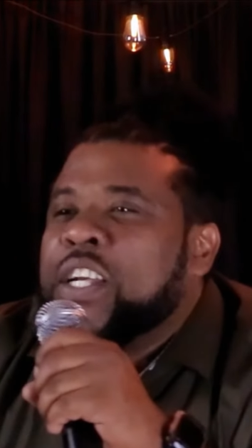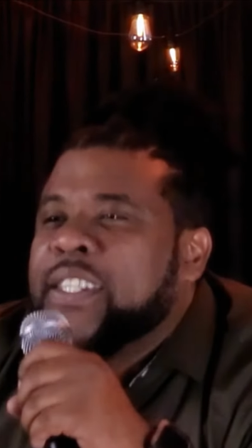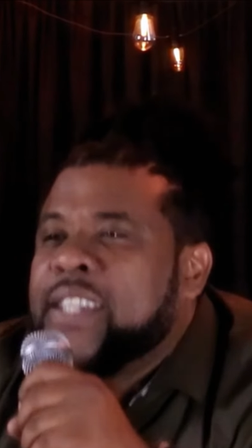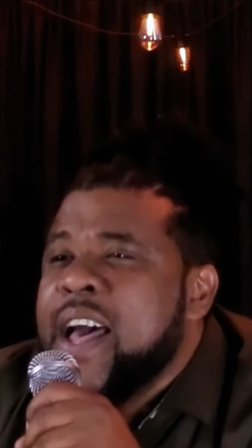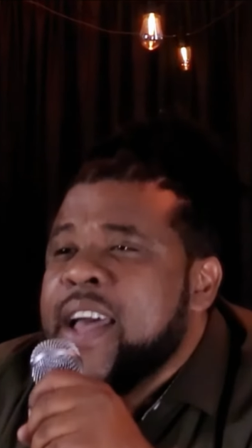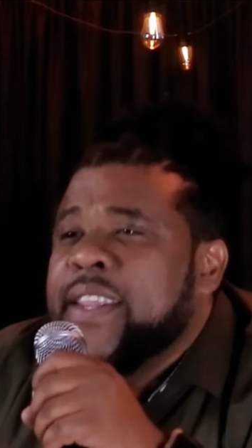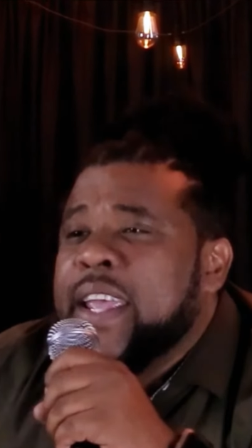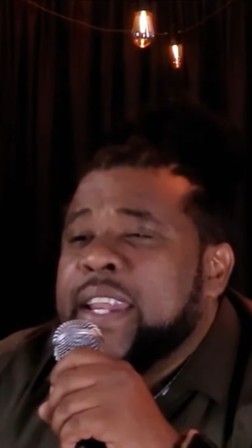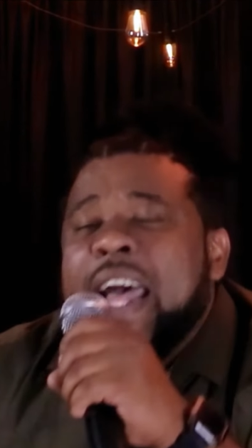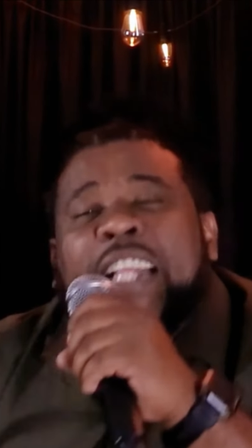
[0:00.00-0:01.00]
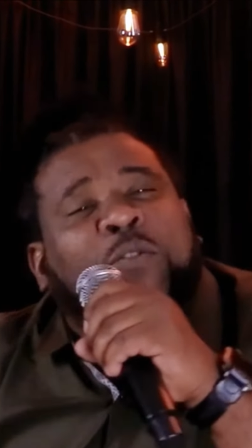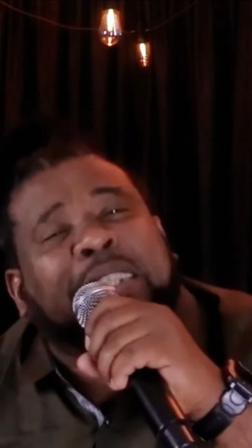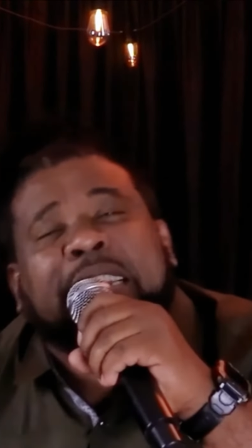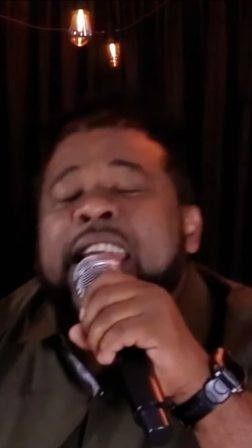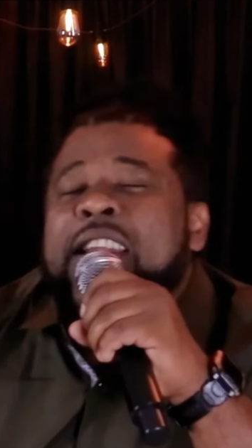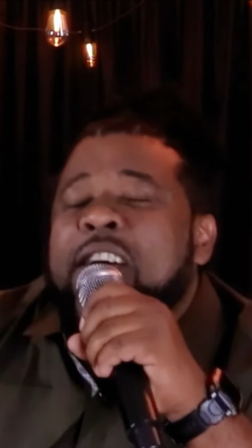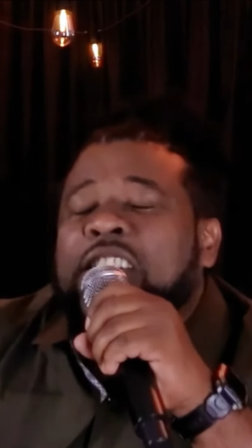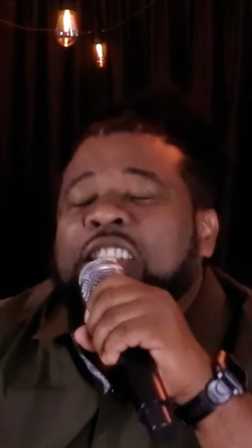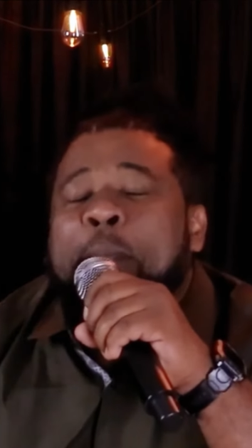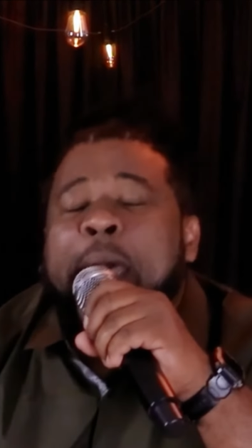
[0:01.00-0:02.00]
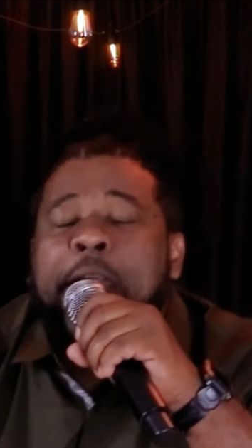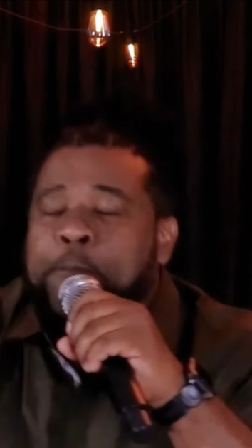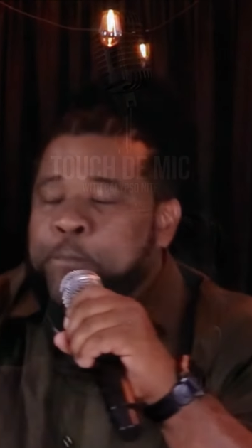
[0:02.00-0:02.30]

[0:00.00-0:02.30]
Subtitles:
she turning and pussing on she bed,